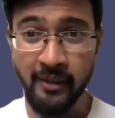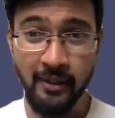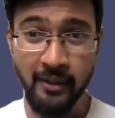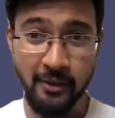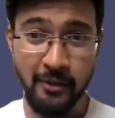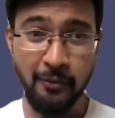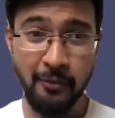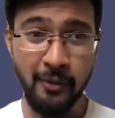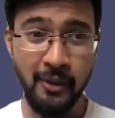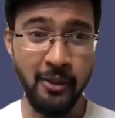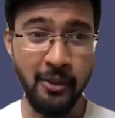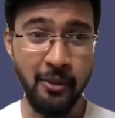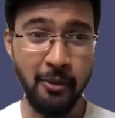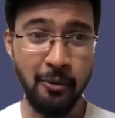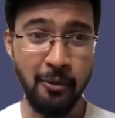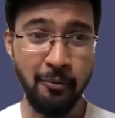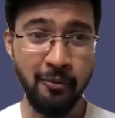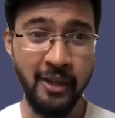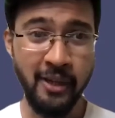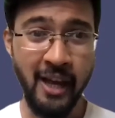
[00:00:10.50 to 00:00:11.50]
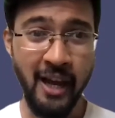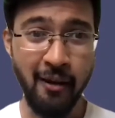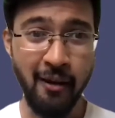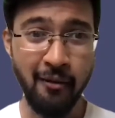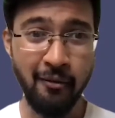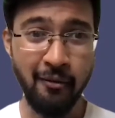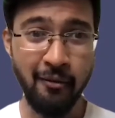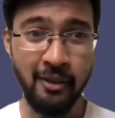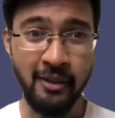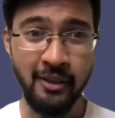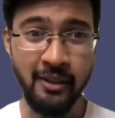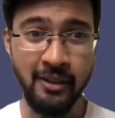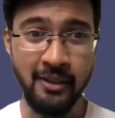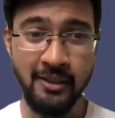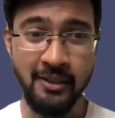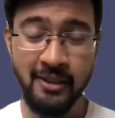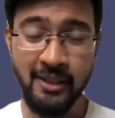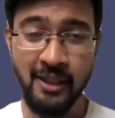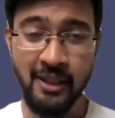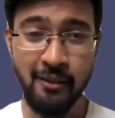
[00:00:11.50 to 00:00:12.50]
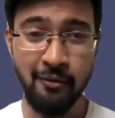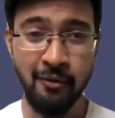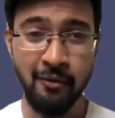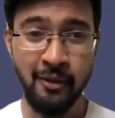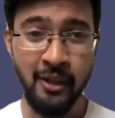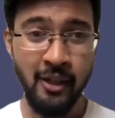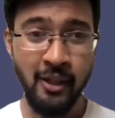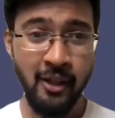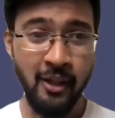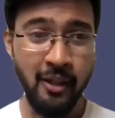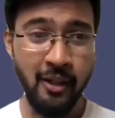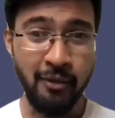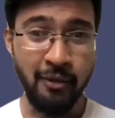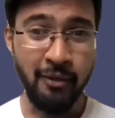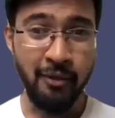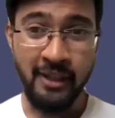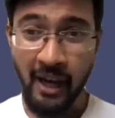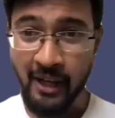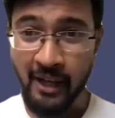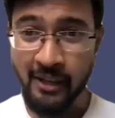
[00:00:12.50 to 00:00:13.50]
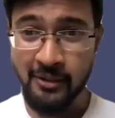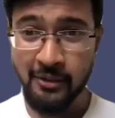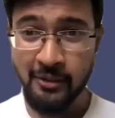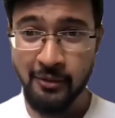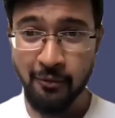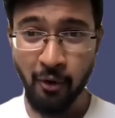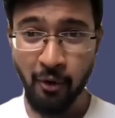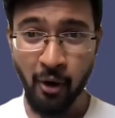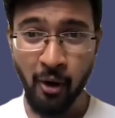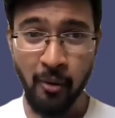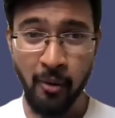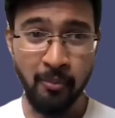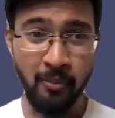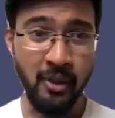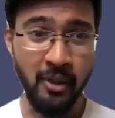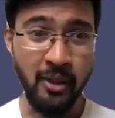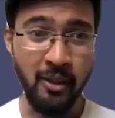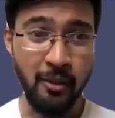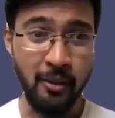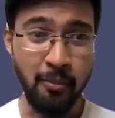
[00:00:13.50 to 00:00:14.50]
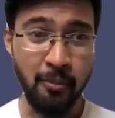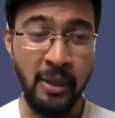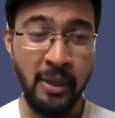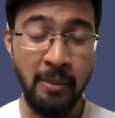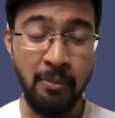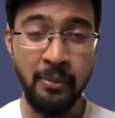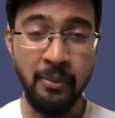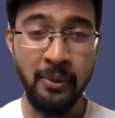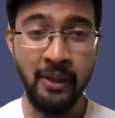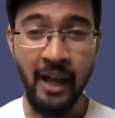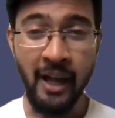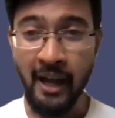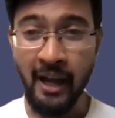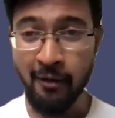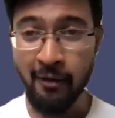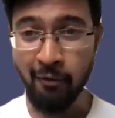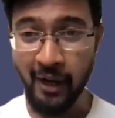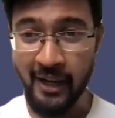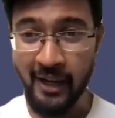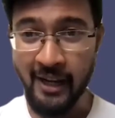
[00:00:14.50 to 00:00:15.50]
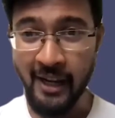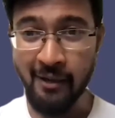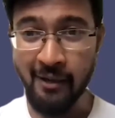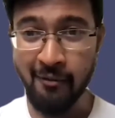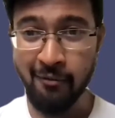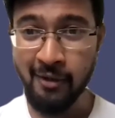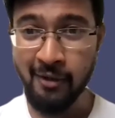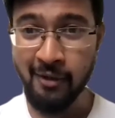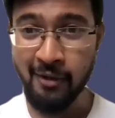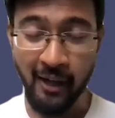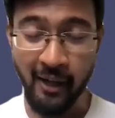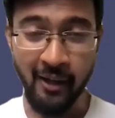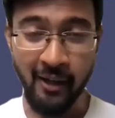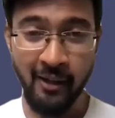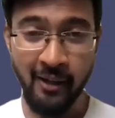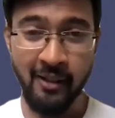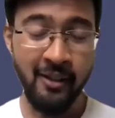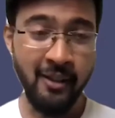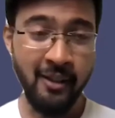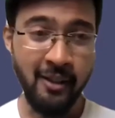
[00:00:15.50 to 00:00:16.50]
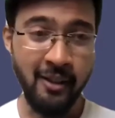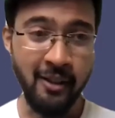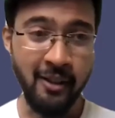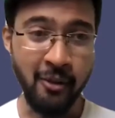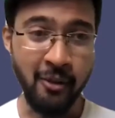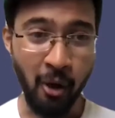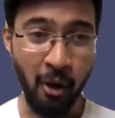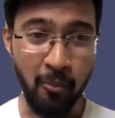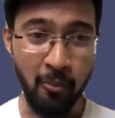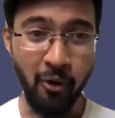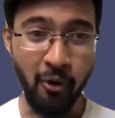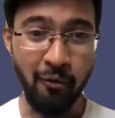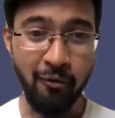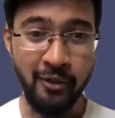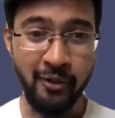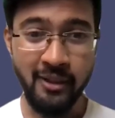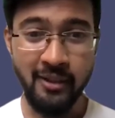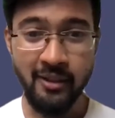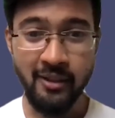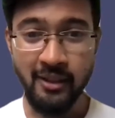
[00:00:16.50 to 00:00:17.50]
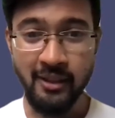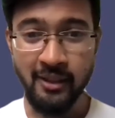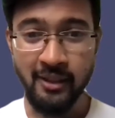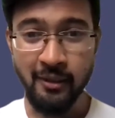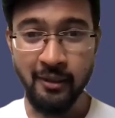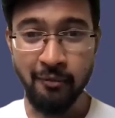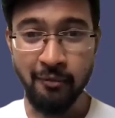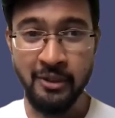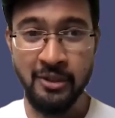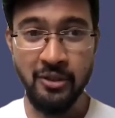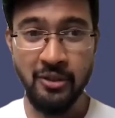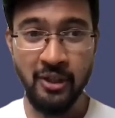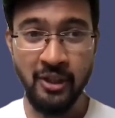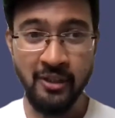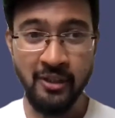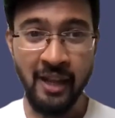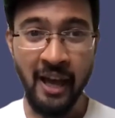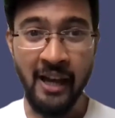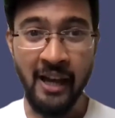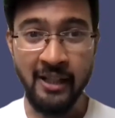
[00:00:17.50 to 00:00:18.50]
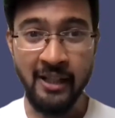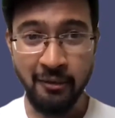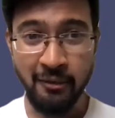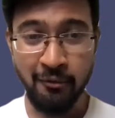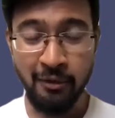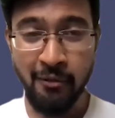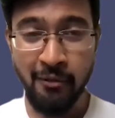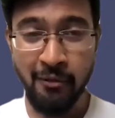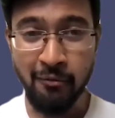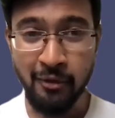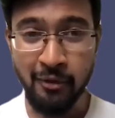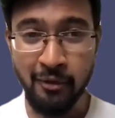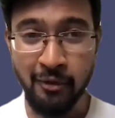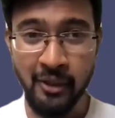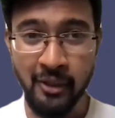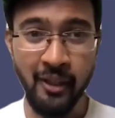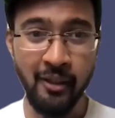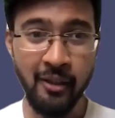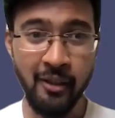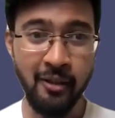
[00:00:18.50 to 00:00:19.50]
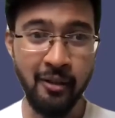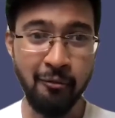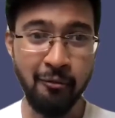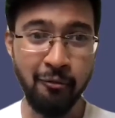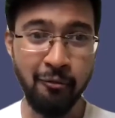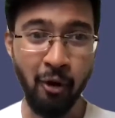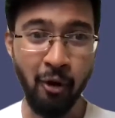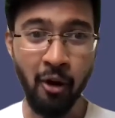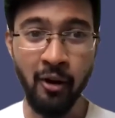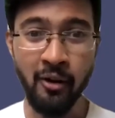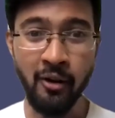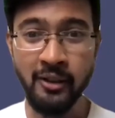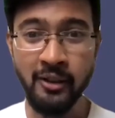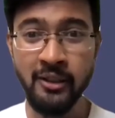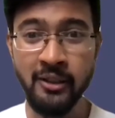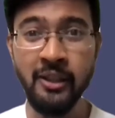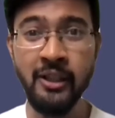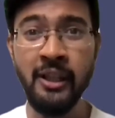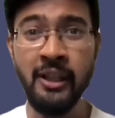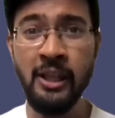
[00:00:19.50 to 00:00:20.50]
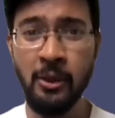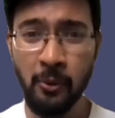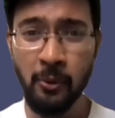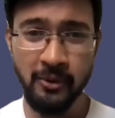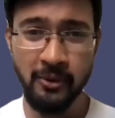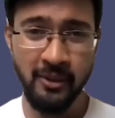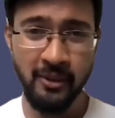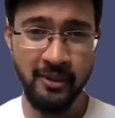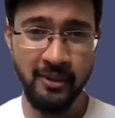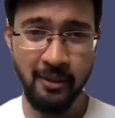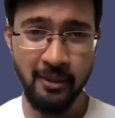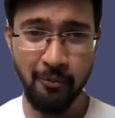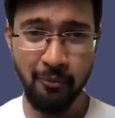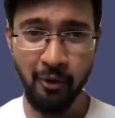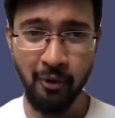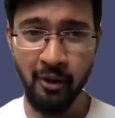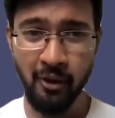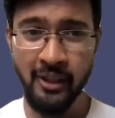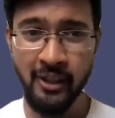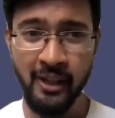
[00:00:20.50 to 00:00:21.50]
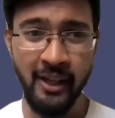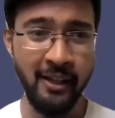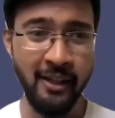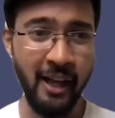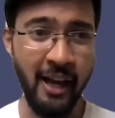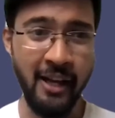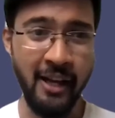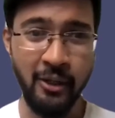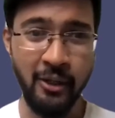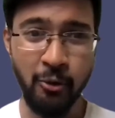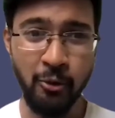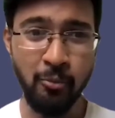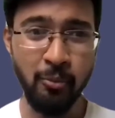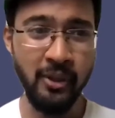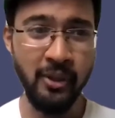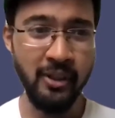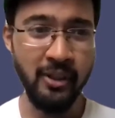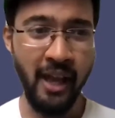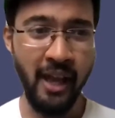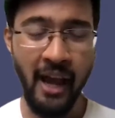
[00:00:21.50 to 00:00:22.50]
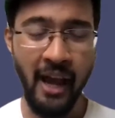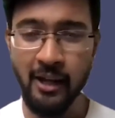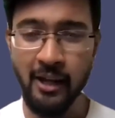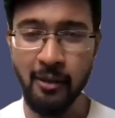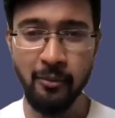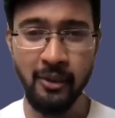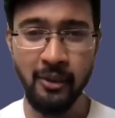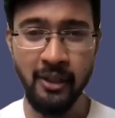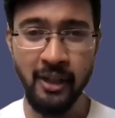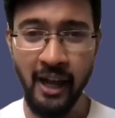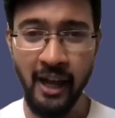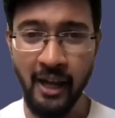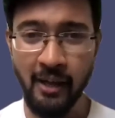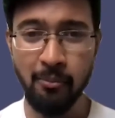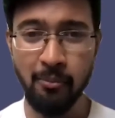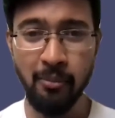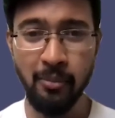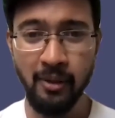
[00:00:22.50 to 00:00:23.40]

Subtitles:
this video, we have Steve with us from People and Wildlife Ghana, a non-profit which is actively working for the ecosystem for the entire human, animal, and